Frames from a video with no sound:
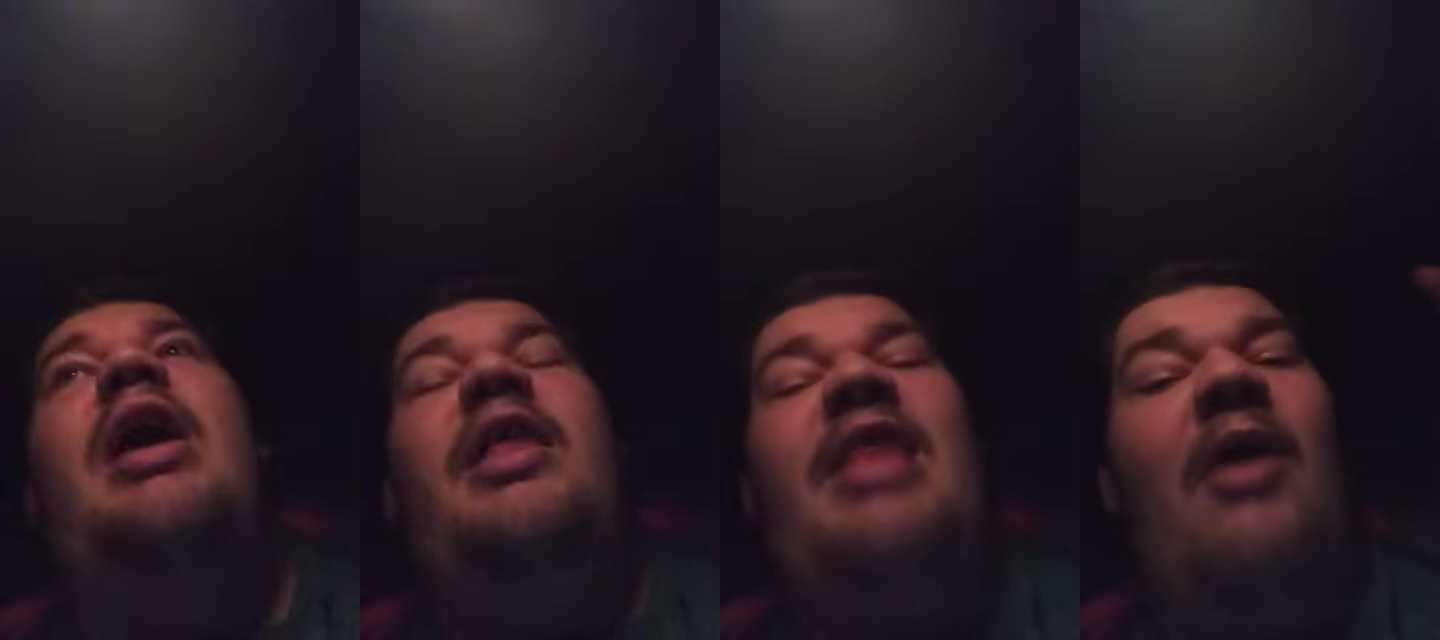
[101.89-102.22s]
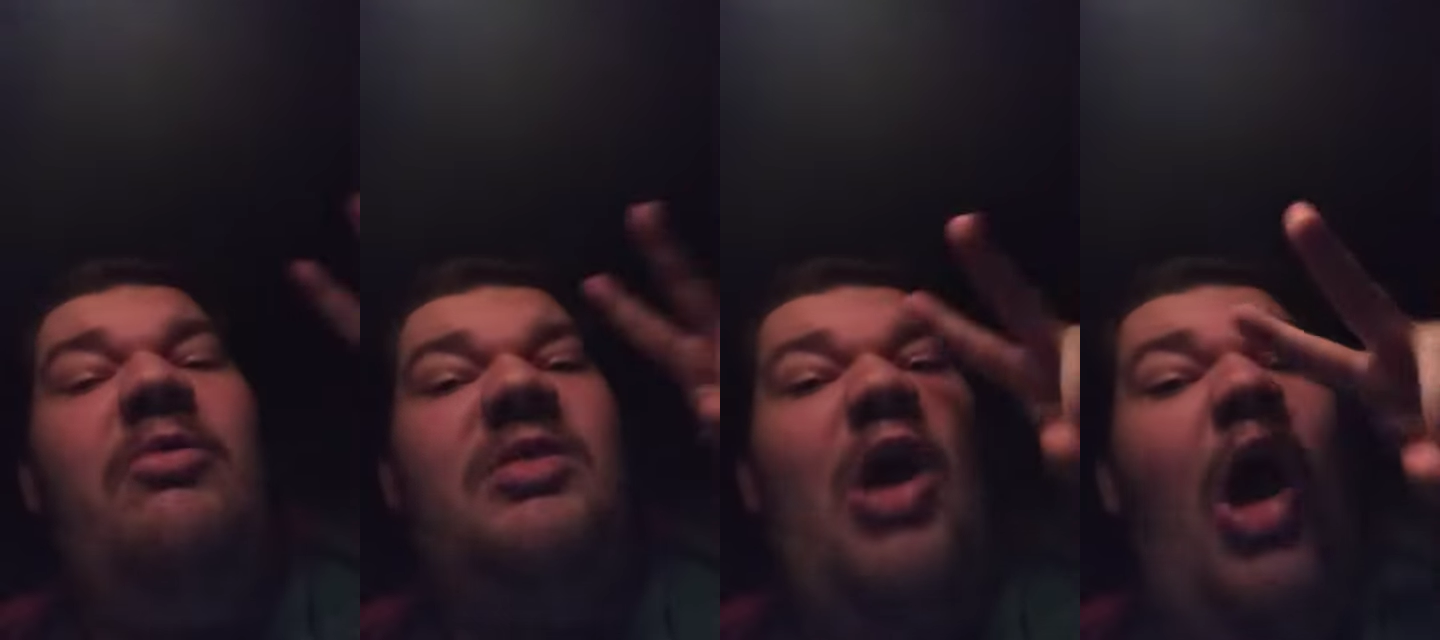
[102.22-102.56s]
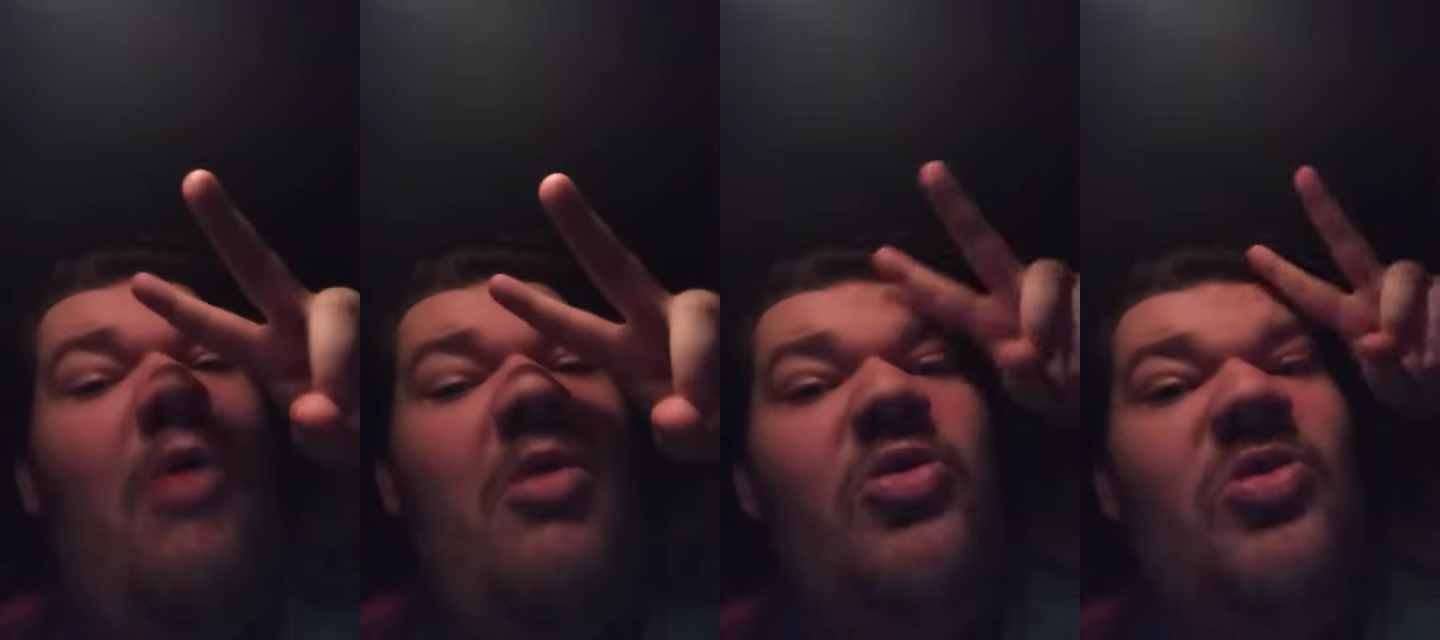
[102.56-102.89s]
And that was
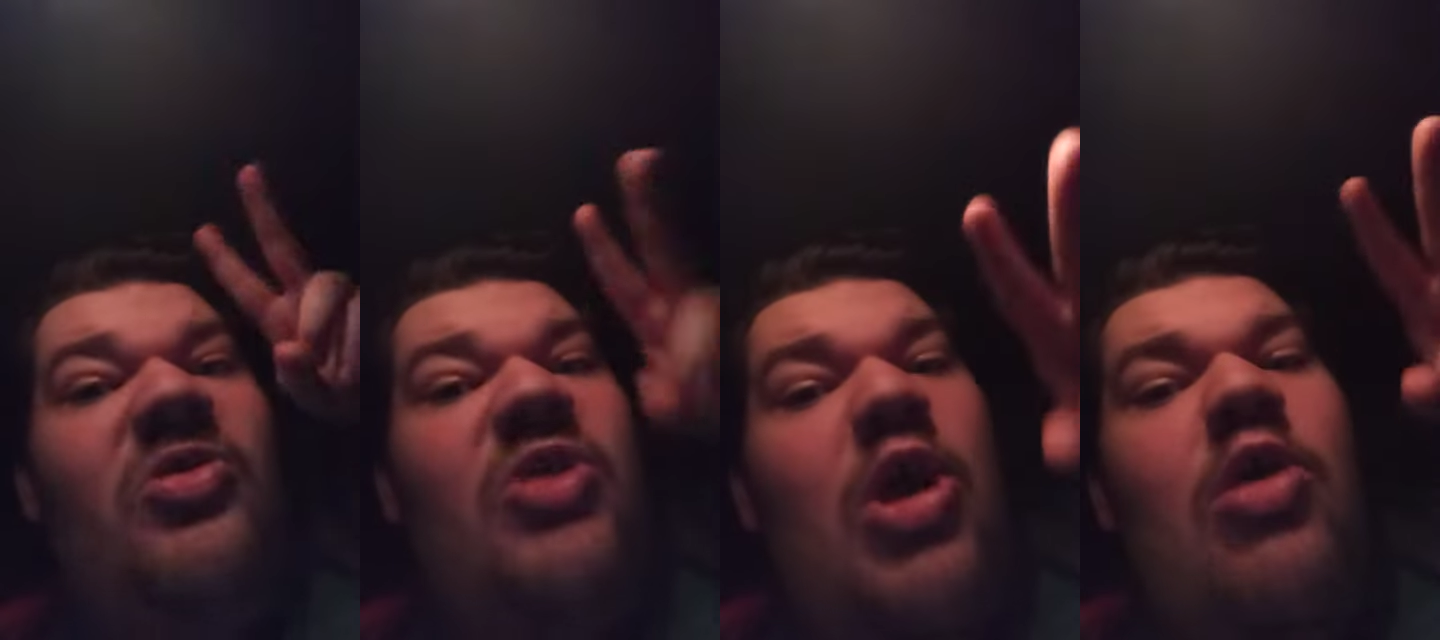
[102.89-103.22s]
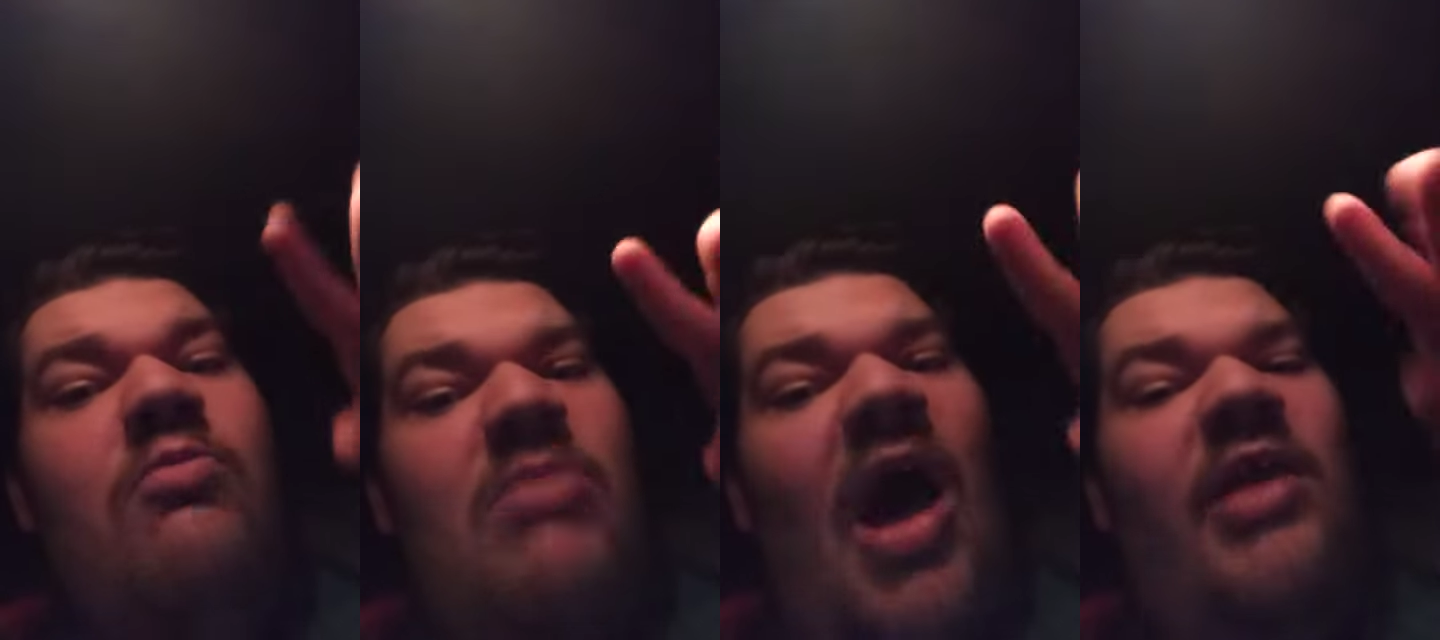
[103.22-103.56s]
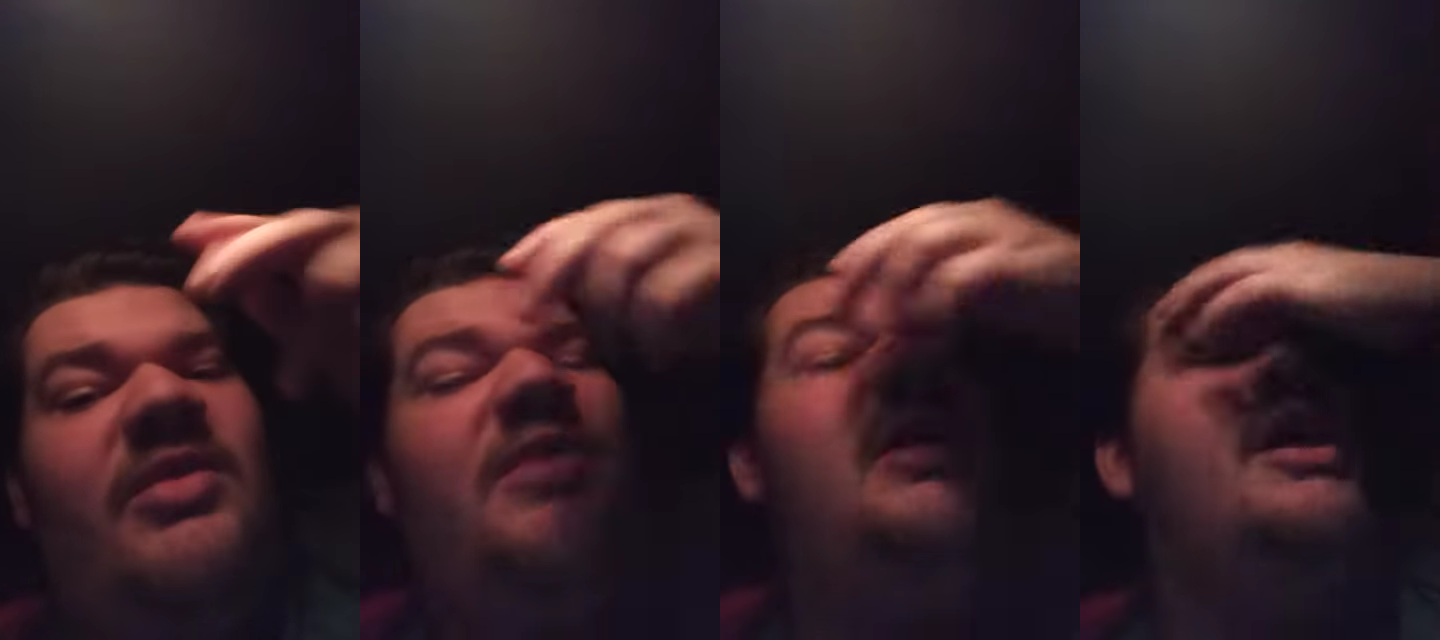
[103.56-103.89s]
almost two
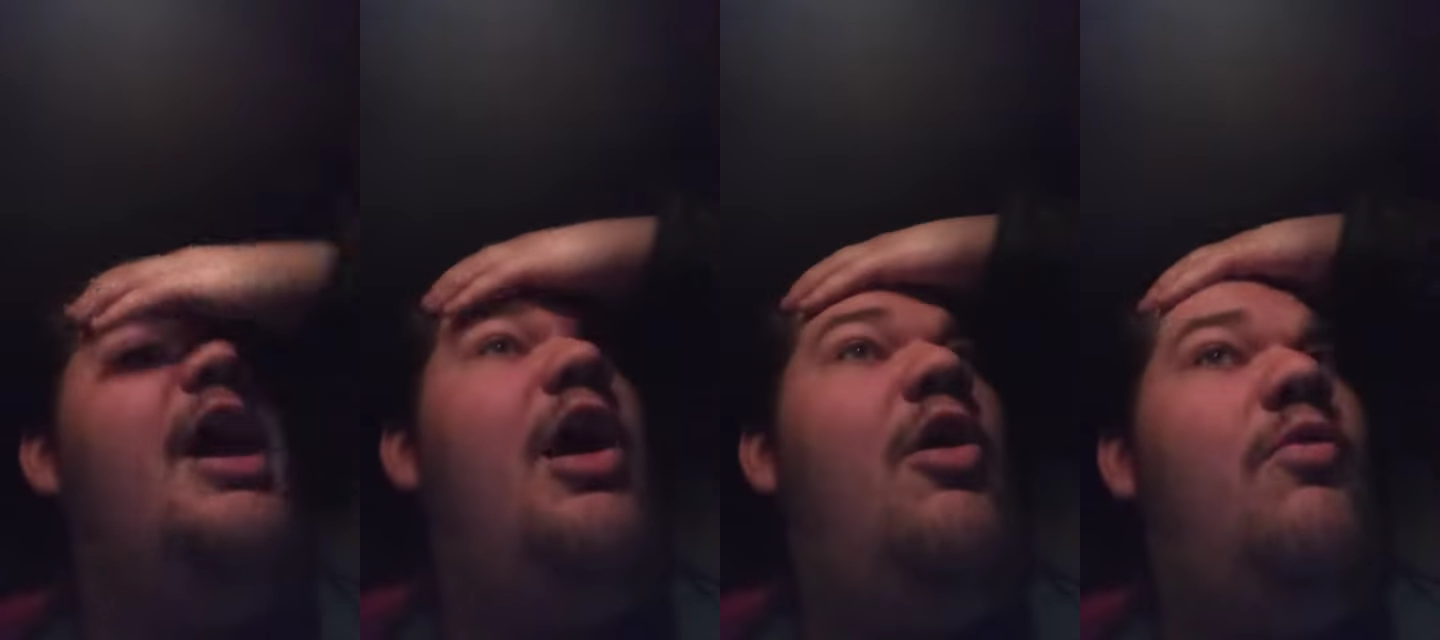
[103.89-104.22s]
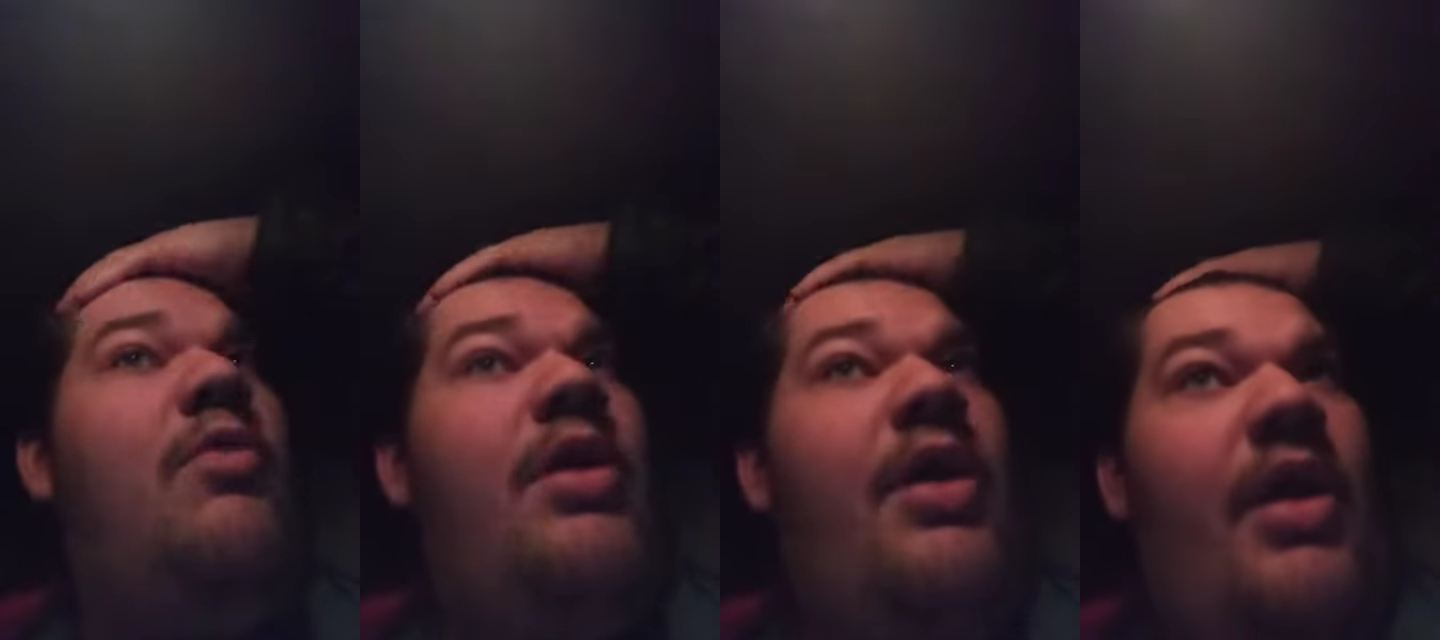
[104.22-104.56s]
months ago.